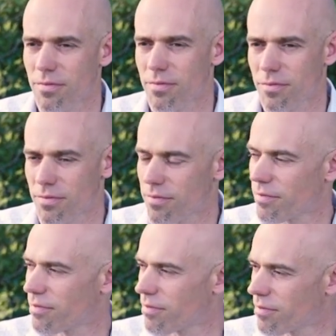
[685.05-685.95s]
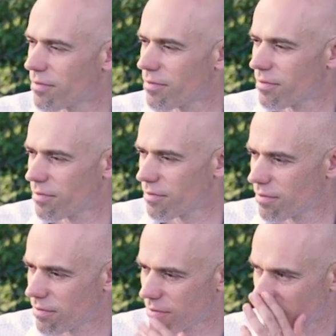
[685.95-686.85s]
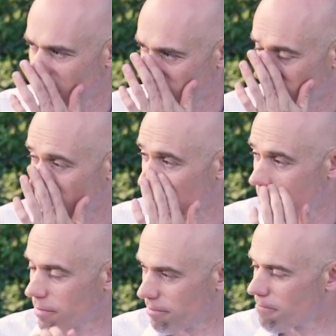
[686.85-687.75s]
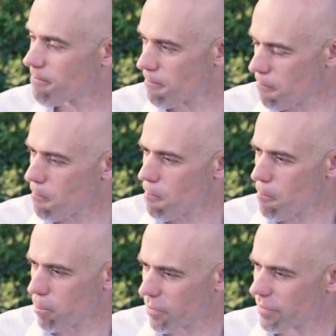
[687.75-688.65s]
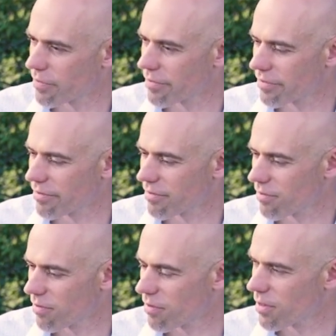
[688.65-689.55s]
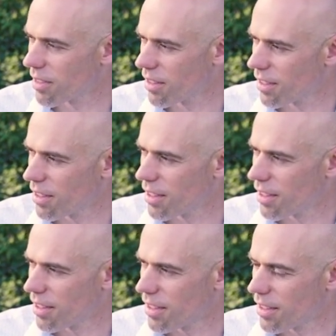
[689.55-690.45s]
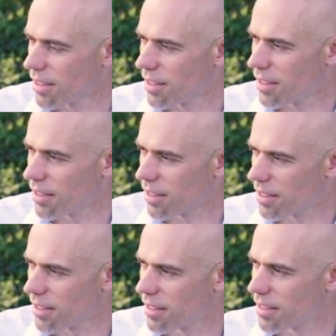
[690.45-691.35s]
[no speech]